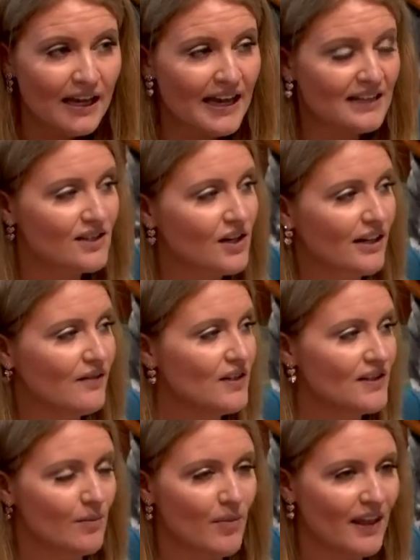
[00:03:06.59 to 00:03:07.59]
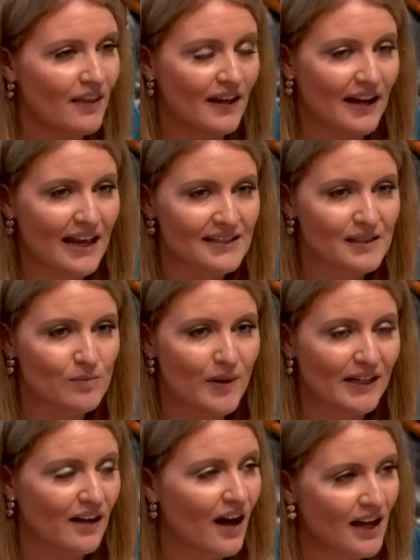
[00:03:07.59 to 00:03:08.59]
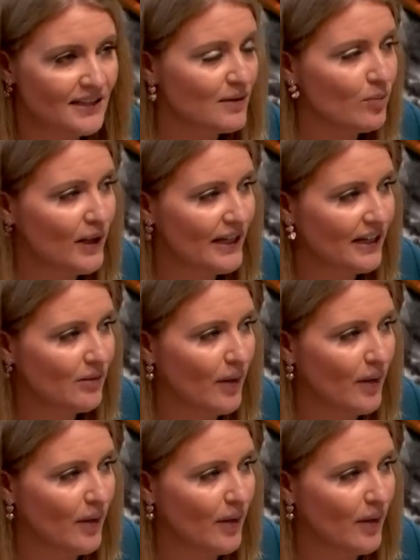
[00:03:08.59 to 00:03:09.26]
It's not even something that hasn't been contemplated